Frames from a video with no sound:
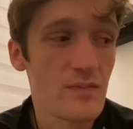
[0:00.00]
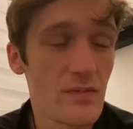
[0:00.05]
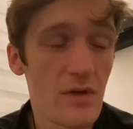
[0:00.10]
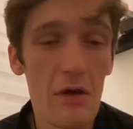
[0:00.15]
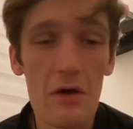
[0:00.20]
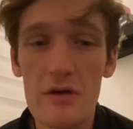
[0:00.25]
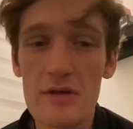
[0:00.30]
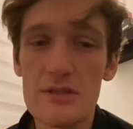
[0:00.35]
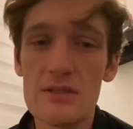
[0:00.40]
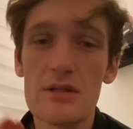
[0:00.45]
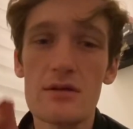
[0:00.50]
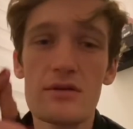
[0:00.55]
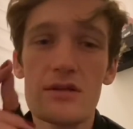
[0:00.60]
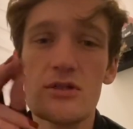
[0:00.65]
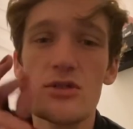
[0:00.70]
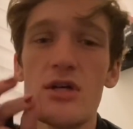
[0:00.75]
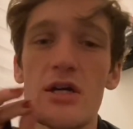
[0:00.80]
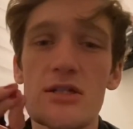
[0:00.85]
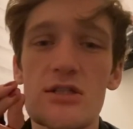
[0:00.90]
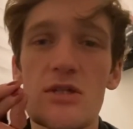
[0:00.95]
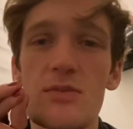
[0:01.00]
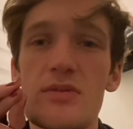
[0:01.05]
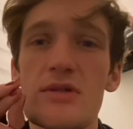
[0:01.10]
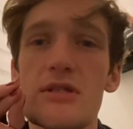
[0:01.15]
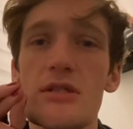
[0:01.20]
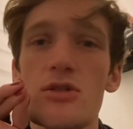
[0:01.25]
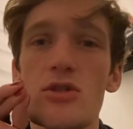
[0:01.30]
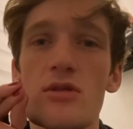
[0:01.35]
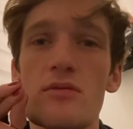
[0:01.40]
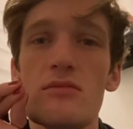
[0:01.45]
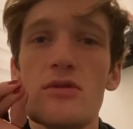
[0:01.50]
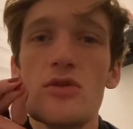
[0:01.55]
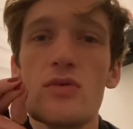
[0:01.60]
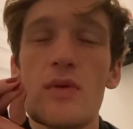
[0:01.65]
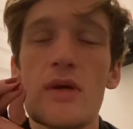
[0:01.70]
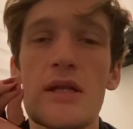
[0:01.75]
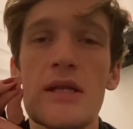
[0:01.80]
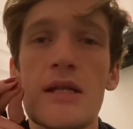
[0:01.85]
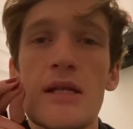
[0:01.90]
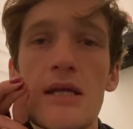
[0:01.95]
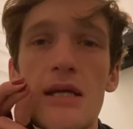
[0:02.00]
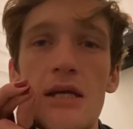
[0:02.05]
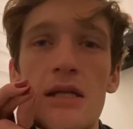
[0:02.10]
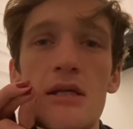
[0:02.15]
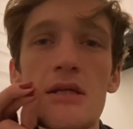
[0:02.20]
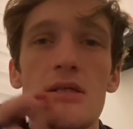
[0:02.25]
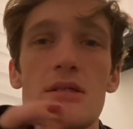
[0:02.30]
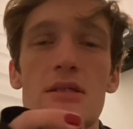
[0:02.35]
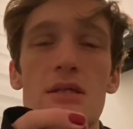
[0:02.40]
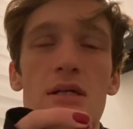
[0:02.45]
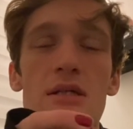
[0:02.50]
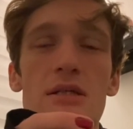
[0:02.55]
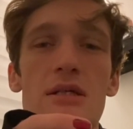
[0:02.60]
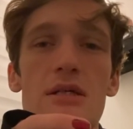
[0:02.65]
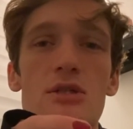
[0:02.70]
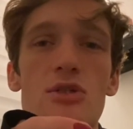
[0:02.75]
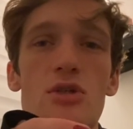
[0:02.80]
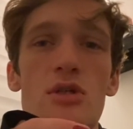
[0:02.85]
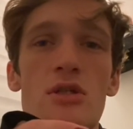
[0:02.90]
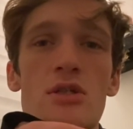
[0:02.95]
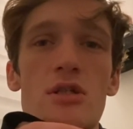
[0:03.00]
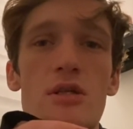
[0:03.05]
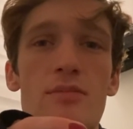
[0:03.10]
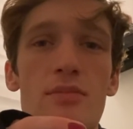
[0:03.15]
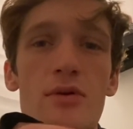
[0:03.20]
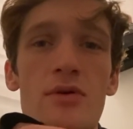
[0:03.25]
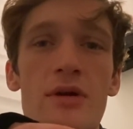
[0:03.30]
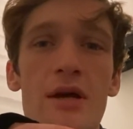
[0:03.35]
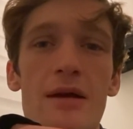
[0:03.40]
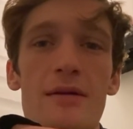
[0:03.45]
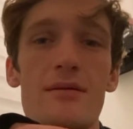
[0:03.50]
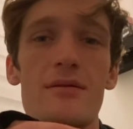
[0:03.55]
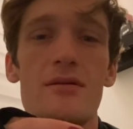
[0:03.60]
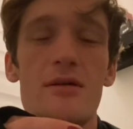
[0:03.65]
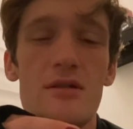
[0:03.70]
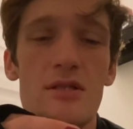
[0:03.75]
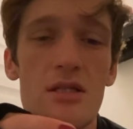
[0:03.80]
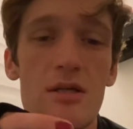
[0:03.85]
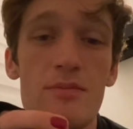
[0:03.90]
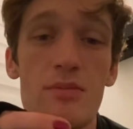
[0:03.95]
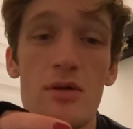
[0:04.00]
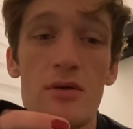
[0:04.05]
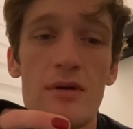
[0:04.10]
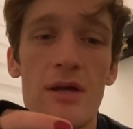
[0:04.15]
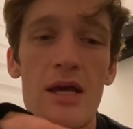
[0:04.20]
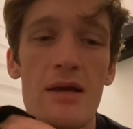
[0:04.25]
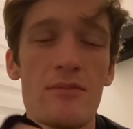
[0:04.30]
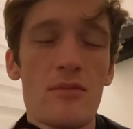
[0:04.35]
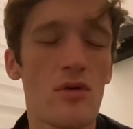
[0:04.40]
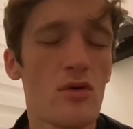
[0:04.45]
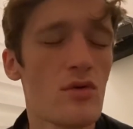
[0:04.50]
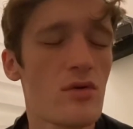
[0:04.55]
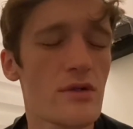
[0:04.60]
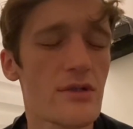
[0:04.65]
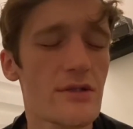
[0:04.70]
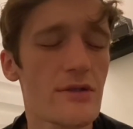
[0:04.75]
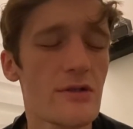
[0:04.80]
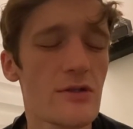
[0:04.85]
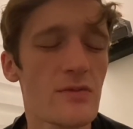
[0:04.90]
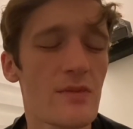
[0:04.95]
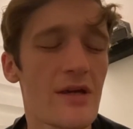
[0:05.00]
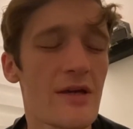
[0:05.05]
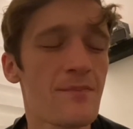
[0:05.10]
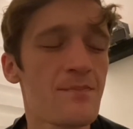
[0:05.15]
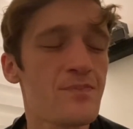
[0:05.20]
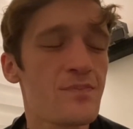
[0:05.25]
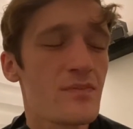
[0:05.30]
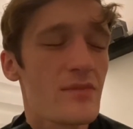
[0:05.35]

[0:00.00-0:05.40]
Also, the juxtaposition between Nina's addiction to, Pare to Parem, oh, excuse me,